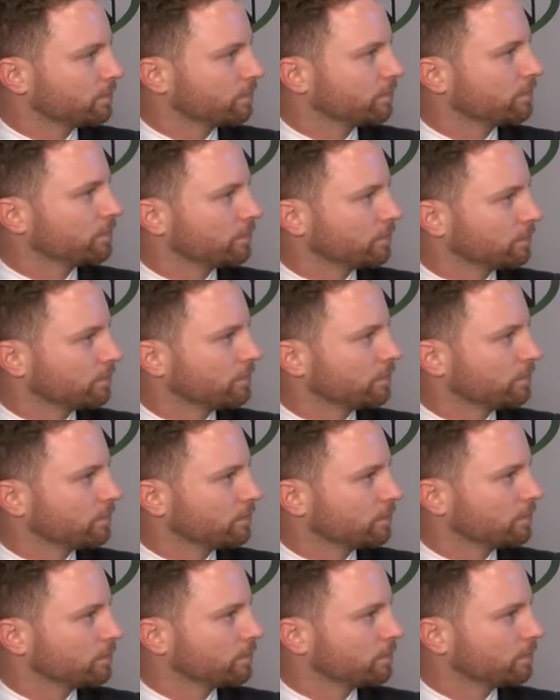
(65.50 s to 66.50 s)

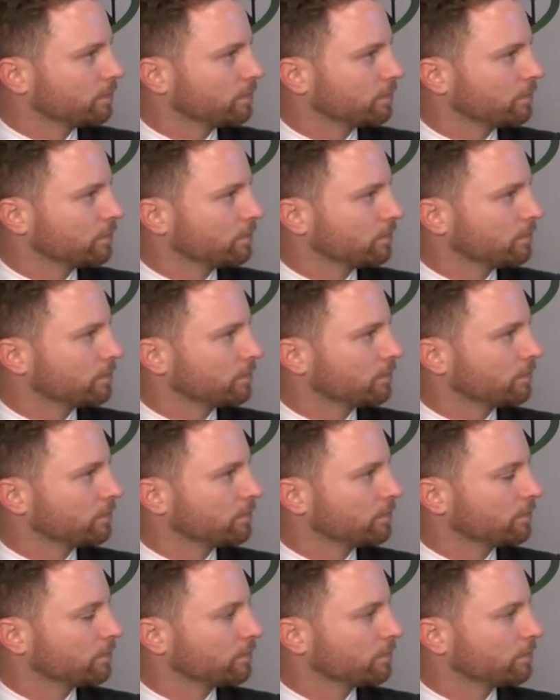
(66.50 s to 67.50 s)

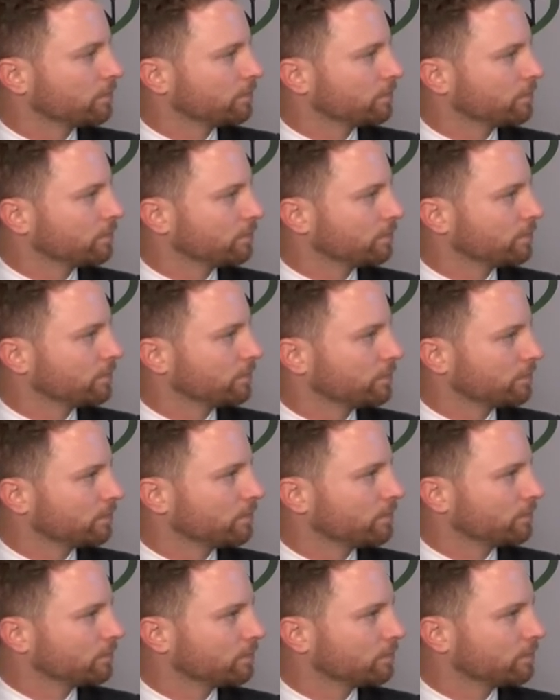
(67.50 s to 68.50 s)

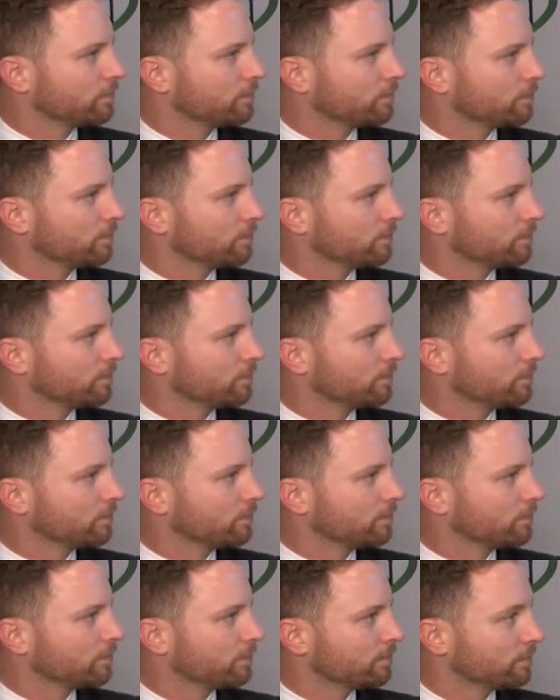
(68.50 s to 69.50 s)

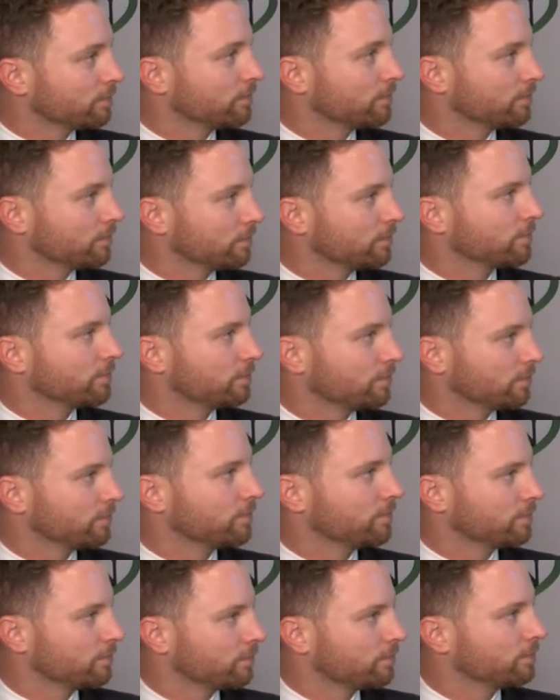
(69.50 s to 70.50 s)

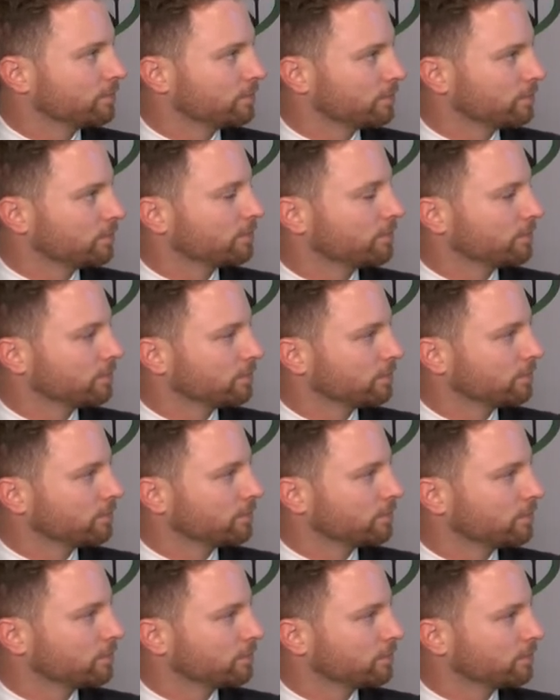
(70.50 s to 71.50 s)

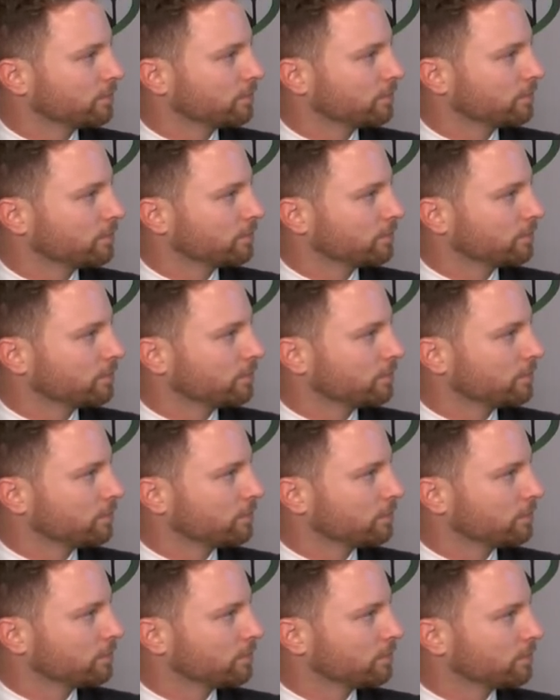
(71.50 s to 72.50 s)

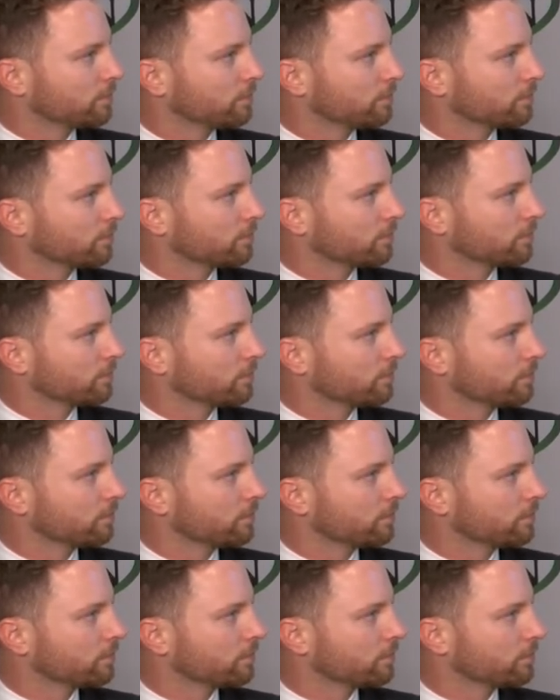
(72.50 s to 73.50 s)
The person shown says nothing.